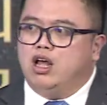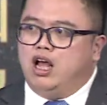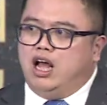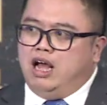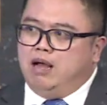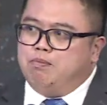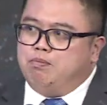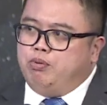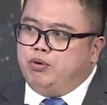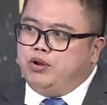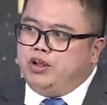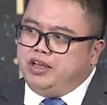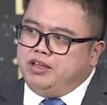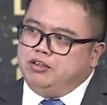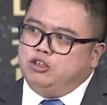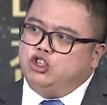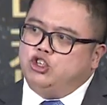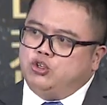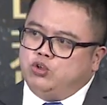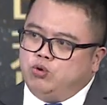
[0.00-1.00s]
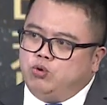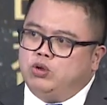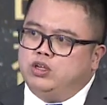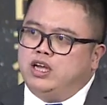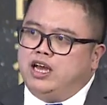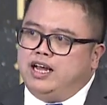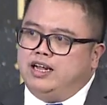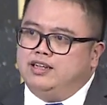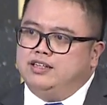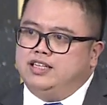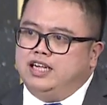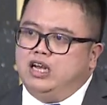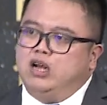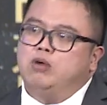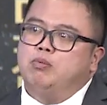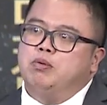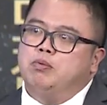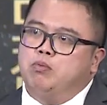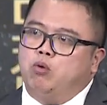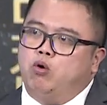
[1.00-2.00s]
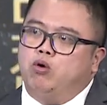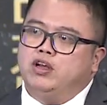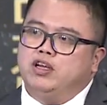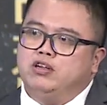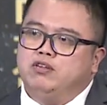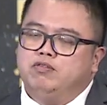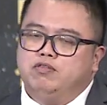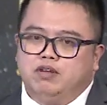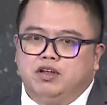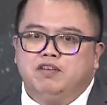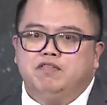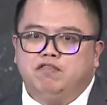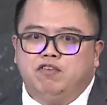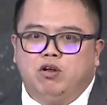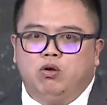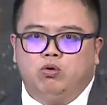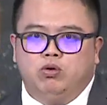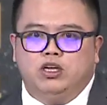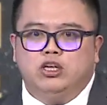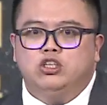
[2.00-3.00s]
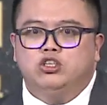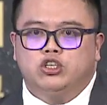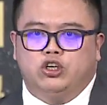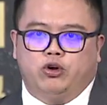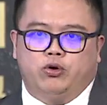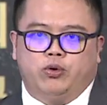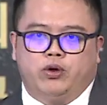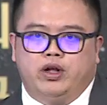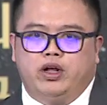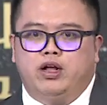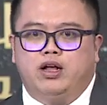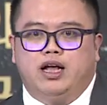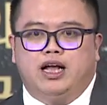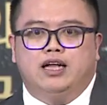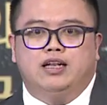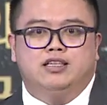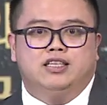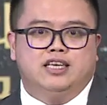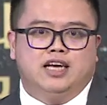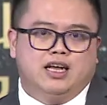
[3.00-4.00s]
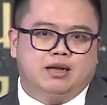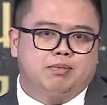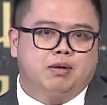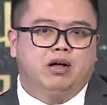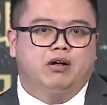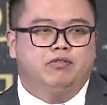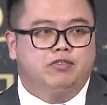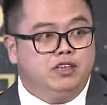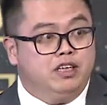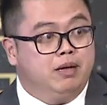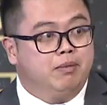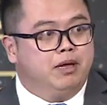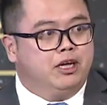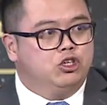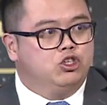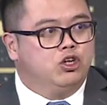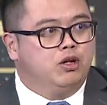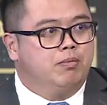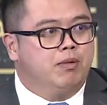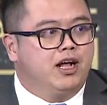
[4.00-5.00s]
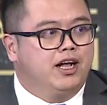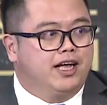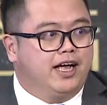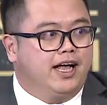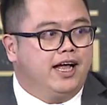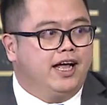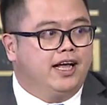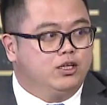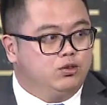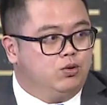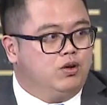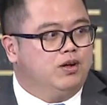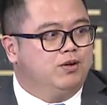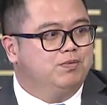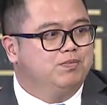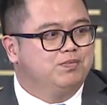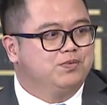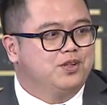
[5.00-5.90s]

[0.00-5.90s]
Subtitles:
I'm pretty sure that there will be more inflow into Korea and the other part of EM Asia market as well.